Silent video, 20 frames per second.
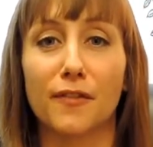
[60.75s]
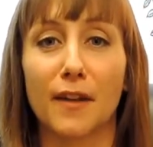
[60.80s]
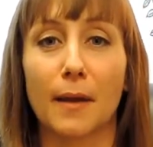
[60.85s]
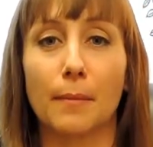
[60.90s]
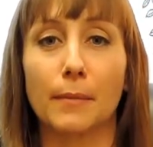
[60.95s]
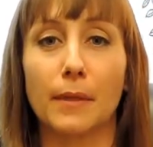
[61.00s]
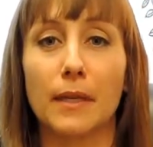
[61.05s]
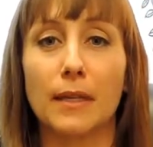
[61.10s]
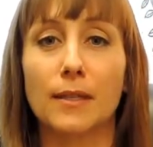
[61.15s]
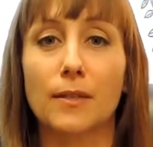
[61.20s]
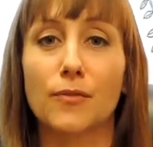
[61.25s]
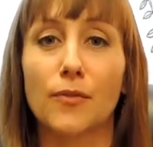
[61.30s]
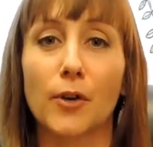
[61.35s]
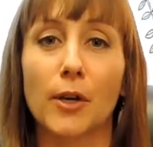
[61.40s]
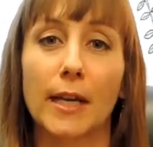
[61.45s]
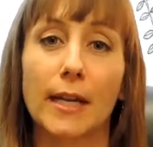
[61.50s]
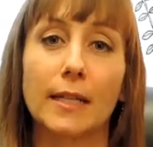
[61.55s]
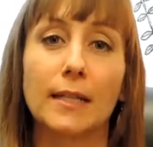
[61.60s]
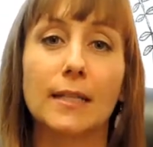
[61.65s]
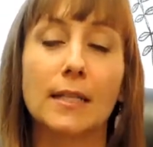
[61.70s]
families
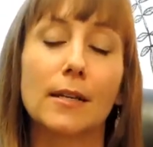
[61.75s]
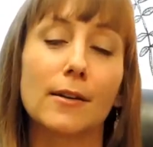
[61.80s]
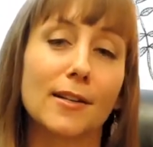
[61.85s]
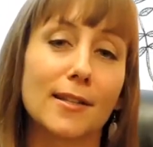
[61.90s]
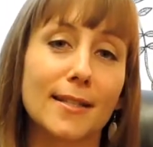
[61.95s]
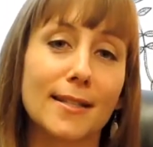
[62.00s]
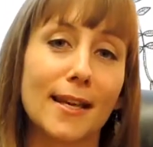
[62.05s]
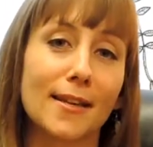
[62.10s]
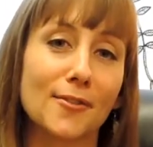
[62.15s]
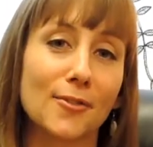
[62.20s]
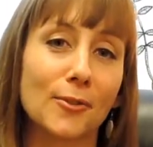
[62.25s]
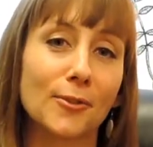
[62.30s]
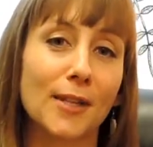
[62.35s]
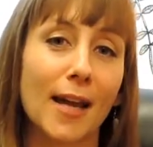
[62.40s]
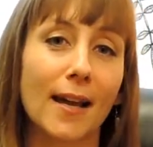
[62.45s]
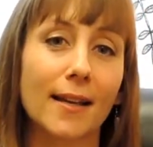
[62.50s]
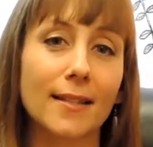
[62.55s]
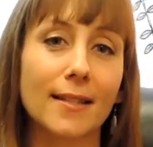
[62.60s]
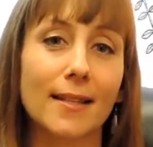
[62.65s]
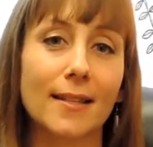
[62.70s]
for kids here in Central
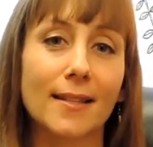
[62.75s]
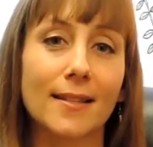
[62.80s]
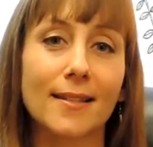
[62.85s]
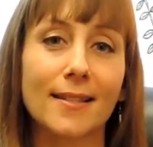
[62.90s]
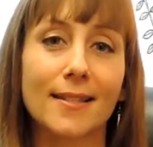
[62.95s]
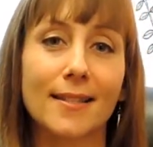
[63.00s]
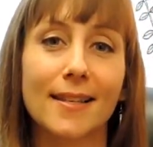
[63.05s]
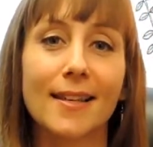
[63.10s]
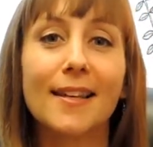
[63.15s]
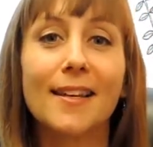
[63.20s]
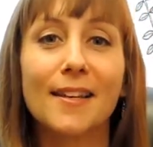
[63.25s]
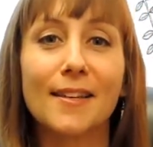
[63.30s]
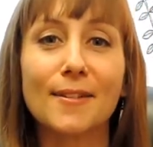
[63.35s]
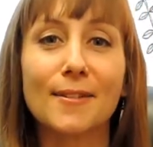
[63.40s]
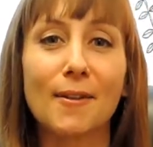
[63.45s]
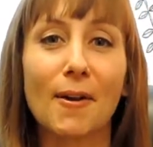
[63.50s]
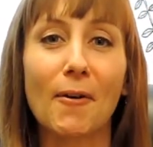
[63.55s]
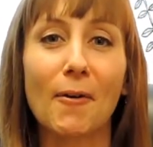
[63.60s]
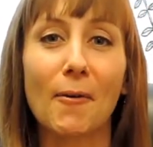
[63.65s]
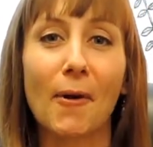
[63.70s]
Texas.
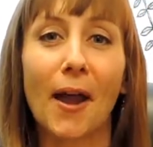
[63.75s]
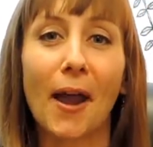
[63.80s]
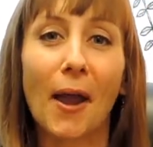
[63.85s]
So